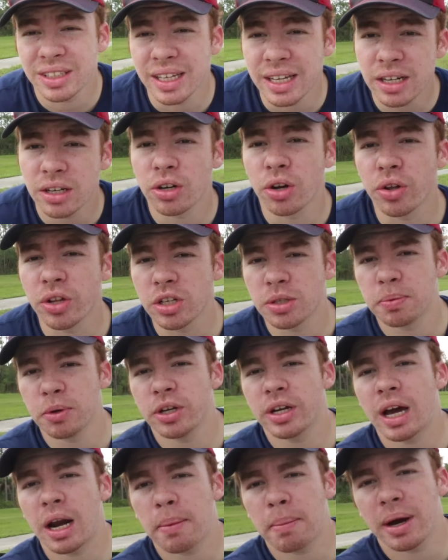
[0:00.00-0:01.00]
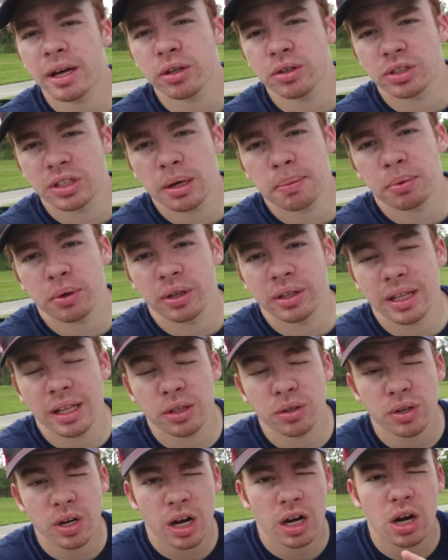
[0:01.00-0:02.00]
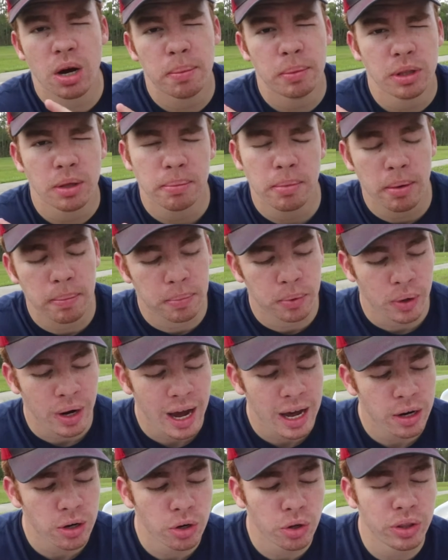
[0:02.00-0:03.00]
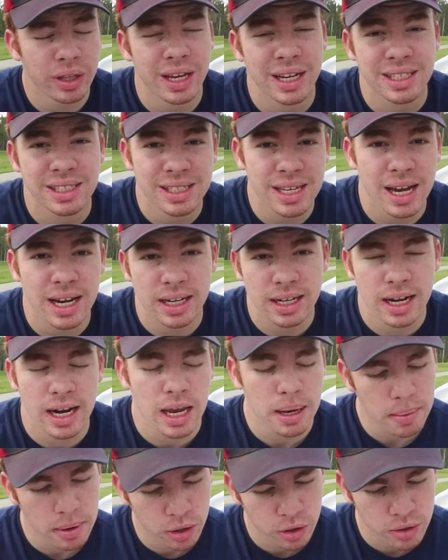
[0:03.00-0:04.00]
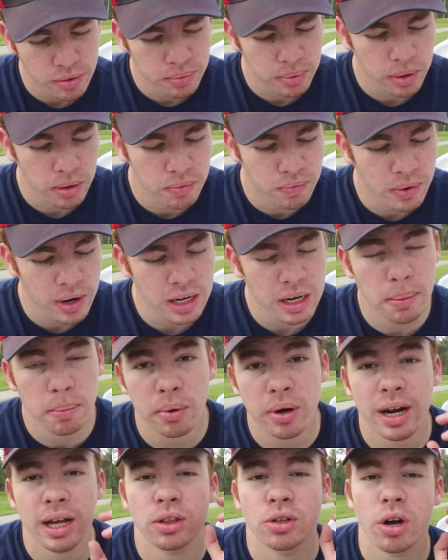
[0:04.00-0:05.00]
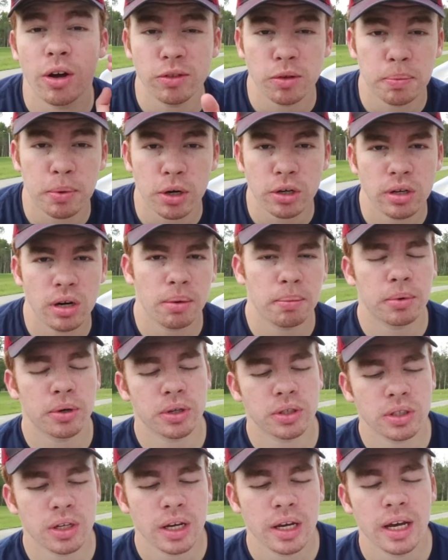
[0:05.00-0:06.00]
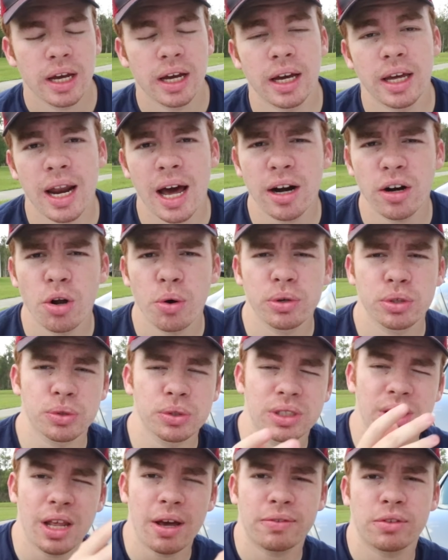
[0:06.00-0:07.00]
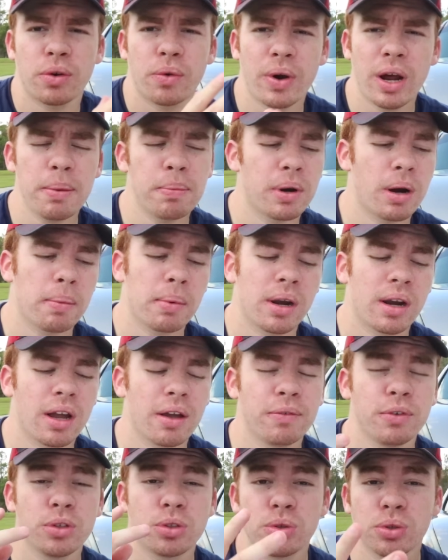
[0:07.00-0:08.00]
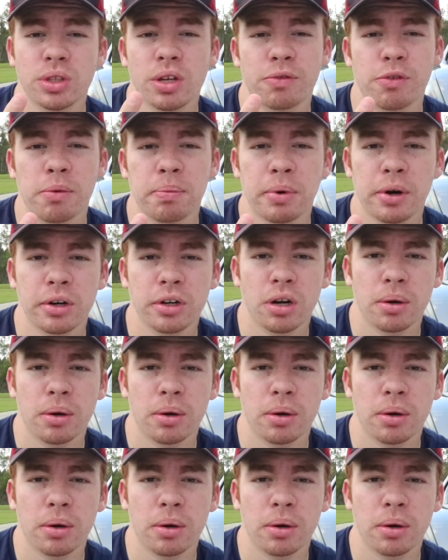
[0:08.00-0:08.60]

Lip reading: didn't know this, but you gotta buy those separately. They do not come with the bumper. I don't know the exact name, I couldn't really find it, but I do have the part numbers. And I don't know which one's left or right, but I'm gonna give you two different part